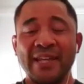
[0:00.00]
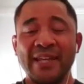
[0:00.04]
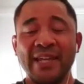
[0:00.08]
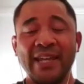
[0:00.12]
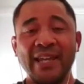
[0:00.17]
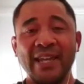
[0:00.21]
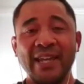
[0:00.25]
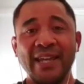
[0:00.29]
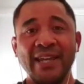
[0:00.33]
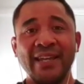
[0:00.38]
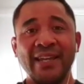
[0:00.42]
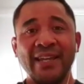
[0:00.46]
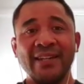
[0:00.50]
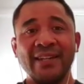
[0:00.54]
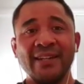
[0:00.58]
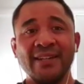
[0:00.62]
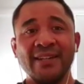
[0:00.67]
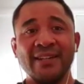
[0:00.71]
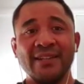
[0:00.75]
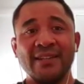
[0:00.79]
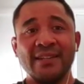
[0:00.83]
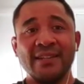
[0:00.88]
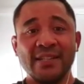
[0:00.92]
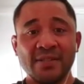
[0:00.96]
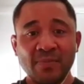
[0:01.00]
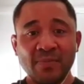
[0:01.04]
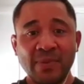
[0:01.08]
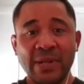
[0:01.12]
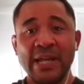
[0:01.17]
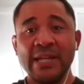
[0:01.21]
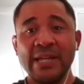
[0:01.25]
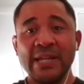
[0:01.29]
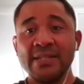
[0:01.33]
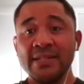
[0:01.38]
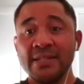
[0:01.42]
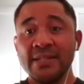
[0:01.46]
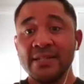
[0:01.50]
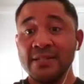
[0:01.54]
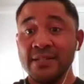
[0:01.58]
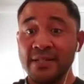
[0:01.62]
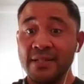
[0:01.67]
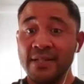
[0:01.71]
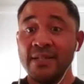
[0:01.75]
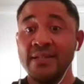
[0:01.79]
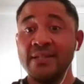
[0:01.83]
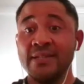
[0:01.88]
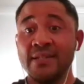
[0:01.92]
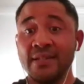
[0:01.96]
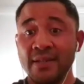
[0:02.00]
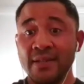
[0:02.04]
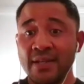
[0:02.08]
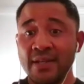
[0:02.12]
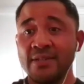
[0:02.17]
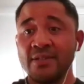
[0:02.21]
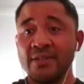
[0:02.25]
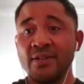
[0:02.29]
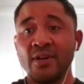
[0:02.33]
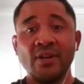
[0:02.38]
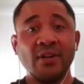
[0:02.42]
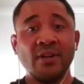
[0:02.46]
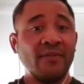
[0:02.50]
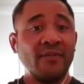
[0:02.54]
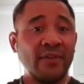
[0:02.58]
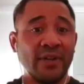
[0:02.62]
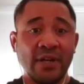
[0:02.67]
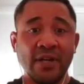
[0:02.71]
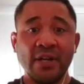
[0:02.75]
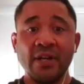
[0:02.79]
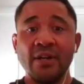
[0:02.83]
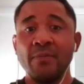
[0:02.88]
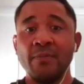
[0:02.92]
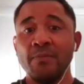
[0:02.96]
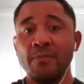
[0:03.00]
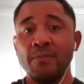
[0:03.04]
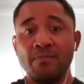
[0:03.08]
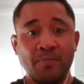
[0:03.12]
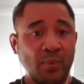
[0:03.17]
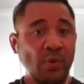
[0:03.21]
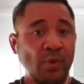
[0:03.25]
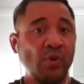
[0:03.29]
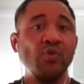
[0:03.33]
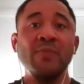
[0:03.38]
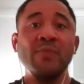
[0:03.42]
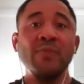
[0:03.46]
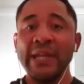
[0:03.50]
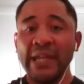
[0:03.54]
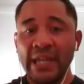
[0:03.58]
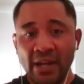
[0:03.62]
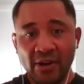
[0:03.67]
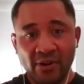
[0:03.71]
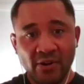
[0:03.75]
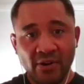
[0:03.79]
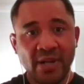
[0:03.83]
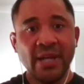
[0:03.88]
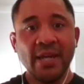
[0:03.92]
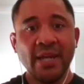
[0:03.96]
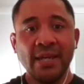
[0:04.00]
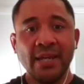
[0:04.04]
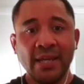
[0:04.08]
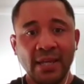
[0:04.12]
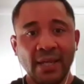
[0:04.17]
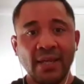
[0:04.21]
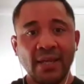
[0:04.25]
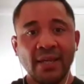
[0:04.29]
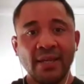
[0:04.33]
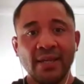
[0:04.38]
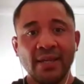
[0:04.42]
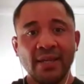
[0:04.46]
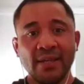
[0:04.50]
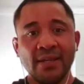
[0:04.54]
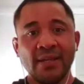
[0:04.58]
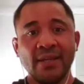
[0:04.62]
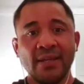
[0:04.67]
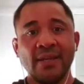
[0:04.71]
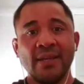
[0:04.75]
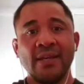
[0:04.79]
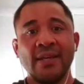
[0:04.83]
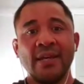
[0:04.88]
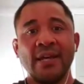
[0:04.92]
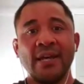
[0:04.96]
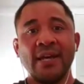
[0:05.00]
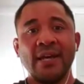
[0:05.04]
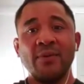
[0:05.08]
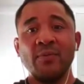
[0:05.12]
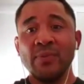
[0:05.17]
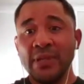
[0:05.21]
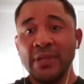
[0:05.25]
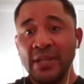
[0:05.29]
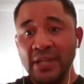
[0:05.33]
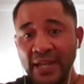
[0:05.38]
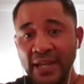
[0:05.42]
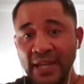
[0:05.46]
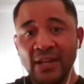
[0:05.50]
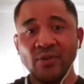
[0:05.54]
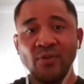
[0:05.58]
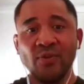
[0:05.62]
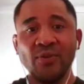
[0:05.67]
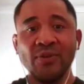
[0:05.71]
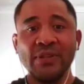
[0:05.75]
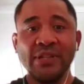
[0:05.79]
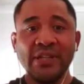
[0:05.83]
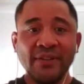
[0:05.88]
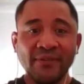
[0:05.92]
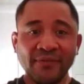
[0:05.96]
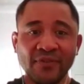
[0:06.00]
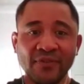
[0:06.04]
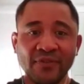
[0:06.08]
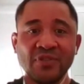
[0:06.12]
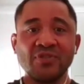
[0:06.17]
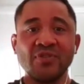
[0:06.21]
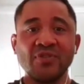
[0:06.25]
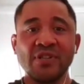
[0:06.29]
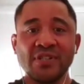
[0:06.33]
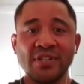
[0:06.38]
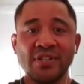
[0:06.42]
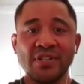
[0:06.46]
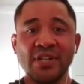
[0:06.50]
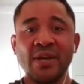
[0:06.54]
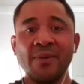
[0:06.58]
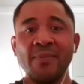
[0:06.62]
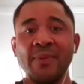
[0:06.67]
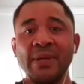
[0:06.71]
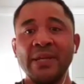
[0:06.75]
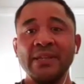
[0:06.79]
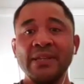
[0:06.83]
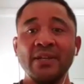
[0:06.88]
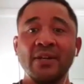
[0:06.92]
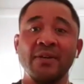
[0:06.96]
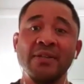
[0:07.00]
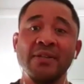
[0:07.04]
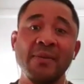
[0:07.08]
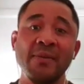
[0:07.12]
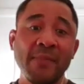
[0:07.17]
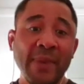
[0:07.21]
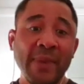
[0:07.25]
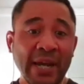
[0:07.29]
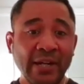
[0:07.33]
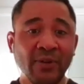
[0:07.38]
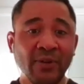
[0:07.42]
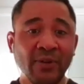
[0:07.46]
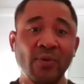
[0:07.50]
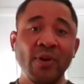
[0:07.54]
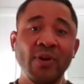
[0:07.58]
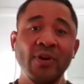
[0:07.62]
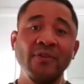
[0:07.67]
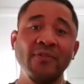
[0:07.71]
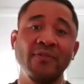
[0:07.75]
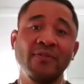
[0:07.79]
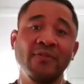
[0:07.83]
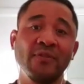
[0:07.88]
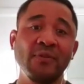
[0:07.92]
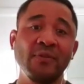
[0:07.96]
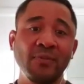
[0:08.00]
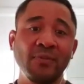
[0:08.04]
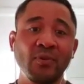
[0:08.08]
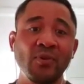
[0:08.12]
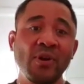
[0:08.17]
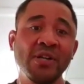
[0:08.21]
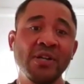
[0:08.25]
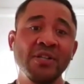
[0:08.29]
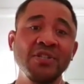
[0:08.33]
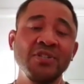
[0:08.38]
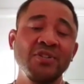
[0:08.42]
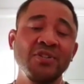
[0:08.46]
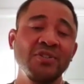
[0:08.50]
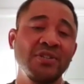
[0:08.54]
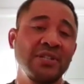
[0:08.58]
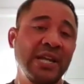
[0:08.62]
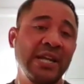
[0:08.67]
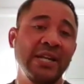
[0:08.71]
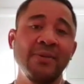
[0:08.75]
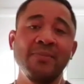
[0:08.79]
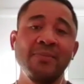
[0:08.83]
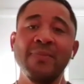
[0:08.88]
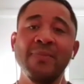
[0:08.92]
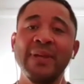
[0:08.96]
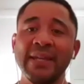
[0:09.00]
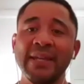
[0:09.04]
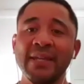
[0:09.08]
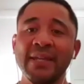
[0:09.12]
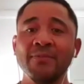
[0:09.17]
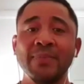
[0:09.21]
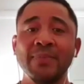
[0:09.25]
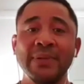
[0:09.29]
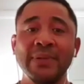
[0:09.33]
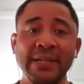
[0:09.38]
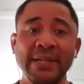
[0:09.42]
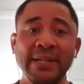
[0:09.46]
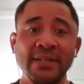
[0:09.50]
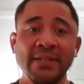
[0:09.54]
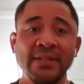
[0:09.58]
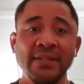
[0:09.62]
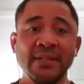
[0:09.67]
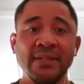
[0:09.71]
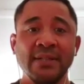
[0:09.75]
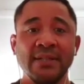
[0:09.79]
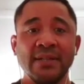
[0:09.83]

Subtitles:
And this place is kind of a booming area here. It had all the infrastructure coming. The main road from Christchurch hadn't been completed.